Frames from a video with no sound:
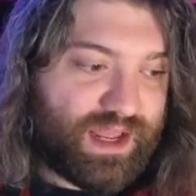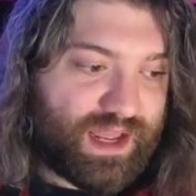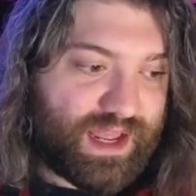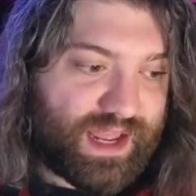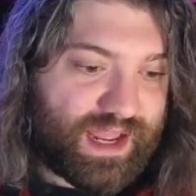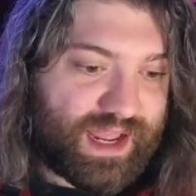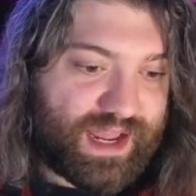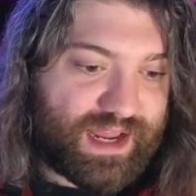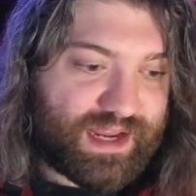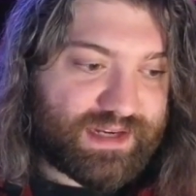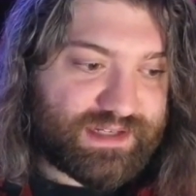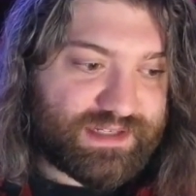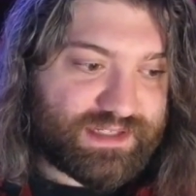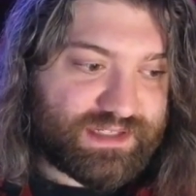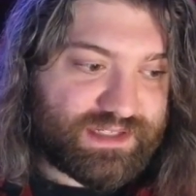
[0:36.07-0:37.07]

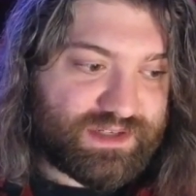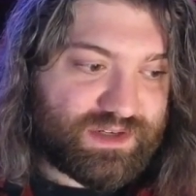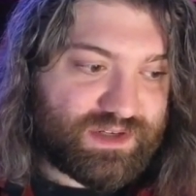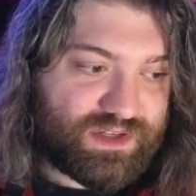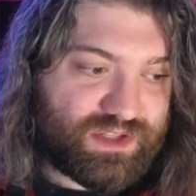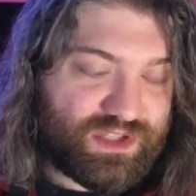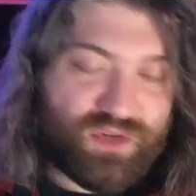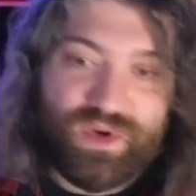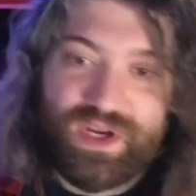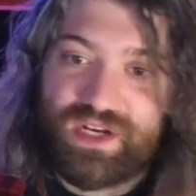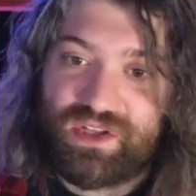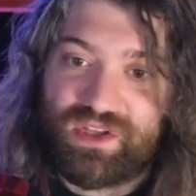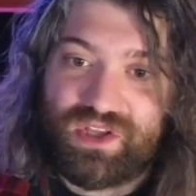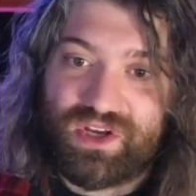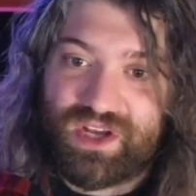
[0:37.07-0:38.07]
And you can
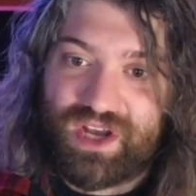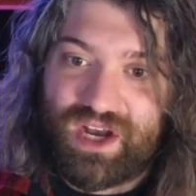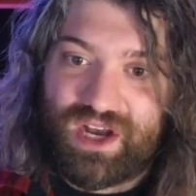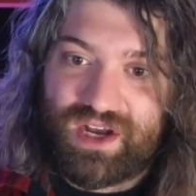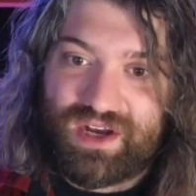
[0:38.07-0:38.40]
look